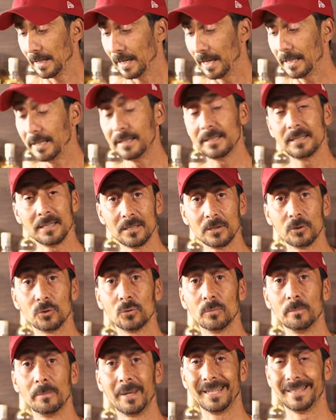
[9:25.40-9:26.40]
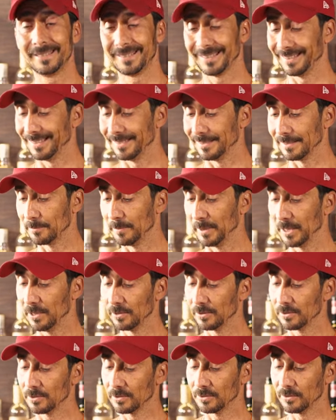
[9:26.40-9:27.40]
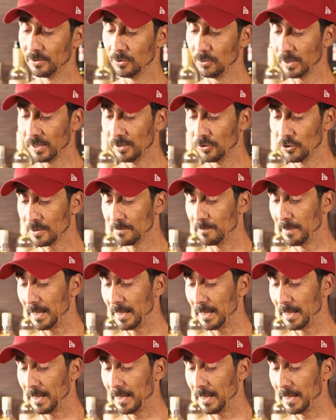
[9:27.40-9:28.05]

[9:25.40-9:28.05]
and it's easy to maintenance because you can just